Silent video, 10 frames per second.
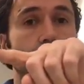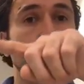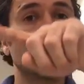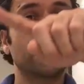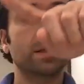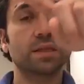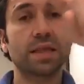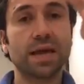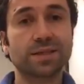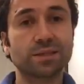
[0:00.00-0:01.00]
to make the
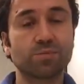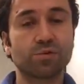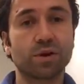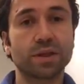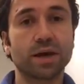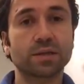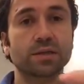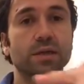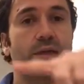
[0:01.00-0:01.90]
next product